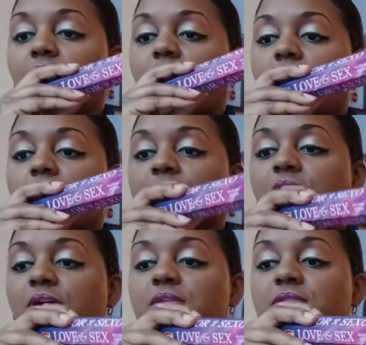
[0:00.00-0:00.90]
All of their
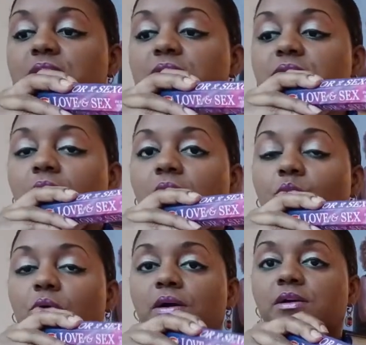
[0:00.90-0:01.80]
incense are
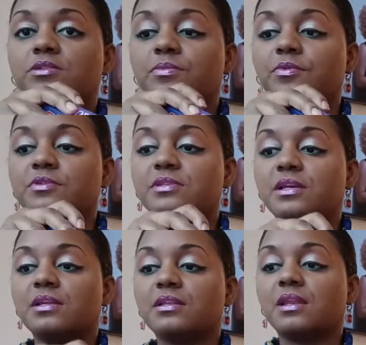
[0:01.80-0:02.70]

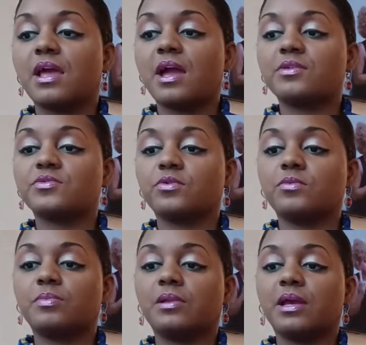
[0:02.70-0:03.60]
100% natural
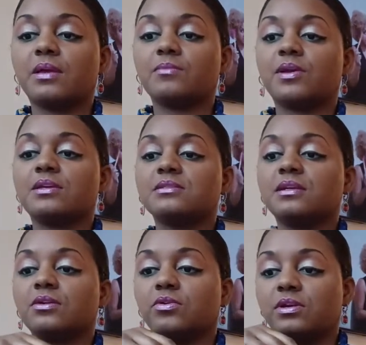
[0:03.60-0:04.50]
plant-based
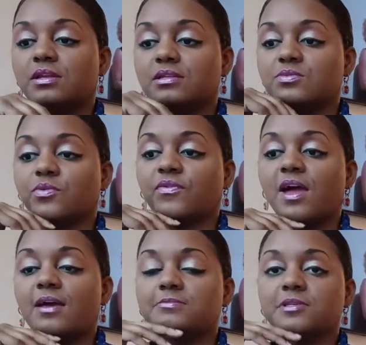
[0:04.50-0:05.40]
ingredients with
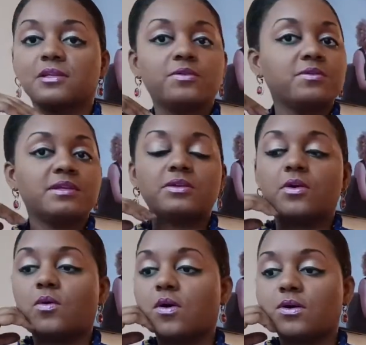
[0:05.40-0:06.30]
absolutely
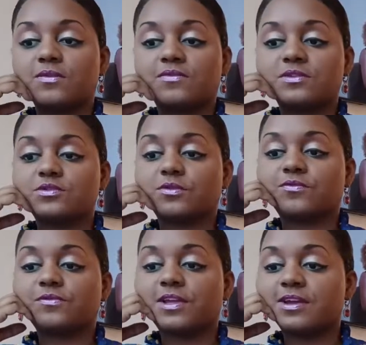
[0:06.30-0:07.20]
no artificial
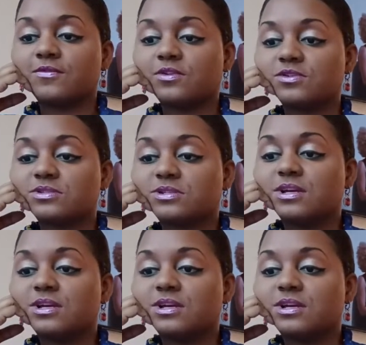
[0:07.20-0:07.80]
flavors.